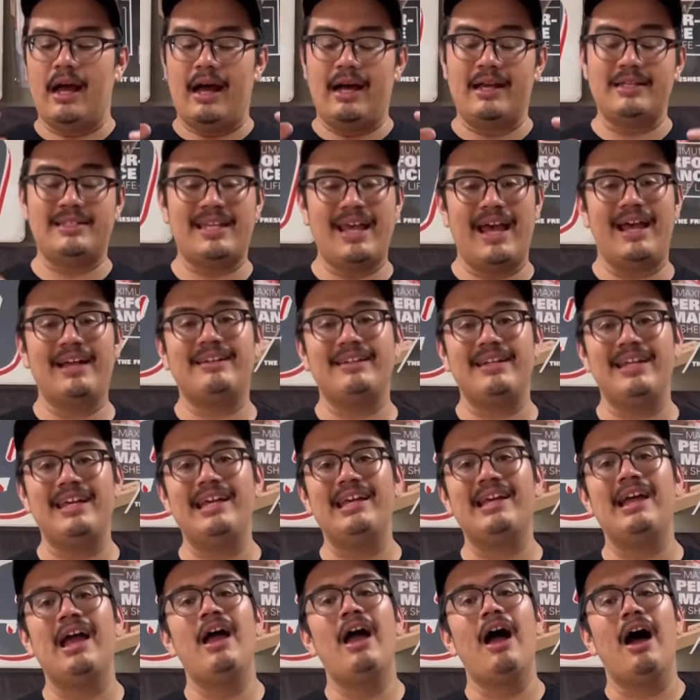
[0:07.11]
technique
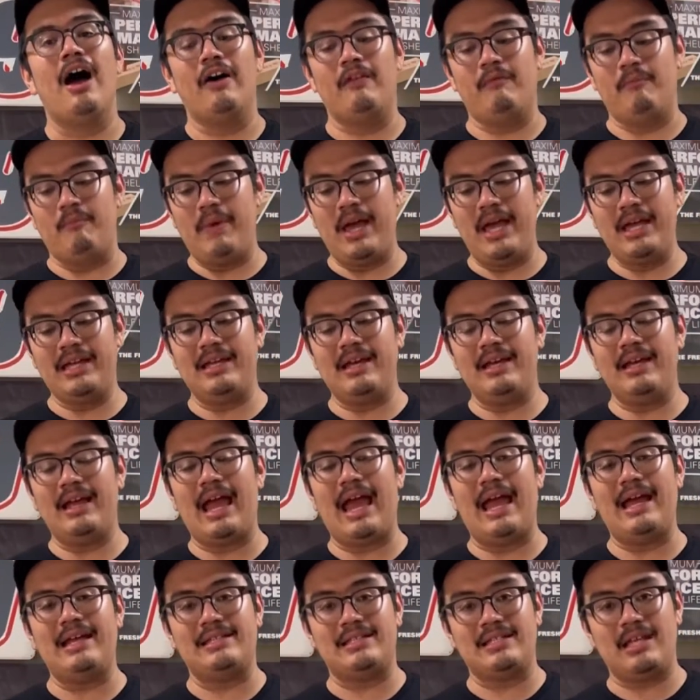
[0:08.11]
of making
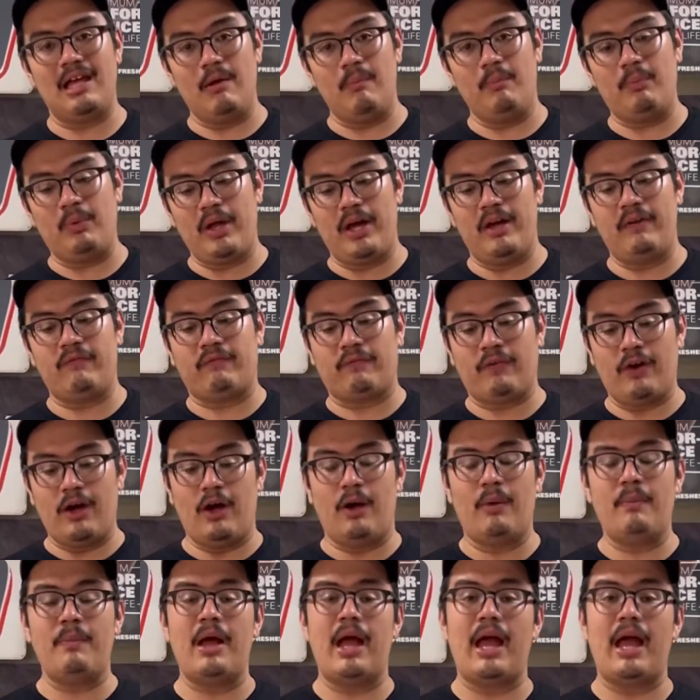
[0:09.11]
a template from